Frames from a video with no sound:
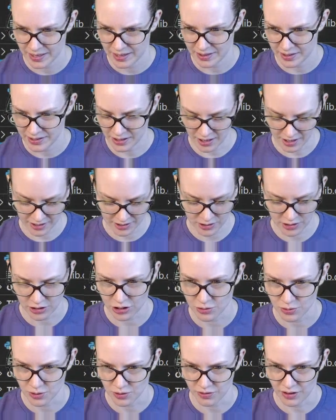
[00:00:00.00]
the docs. So I
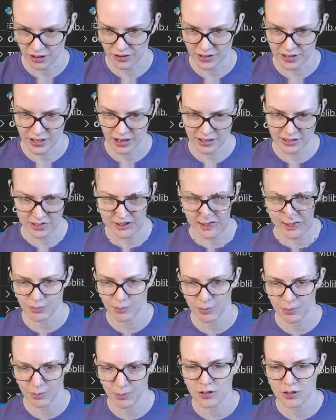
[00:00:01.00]
just want to follow the docs
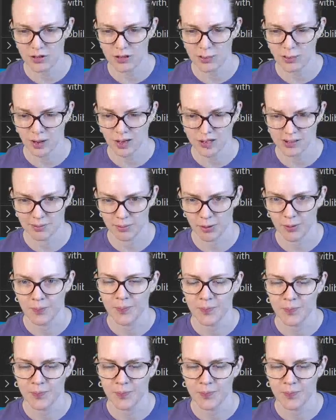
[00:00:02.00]
example as close as possible.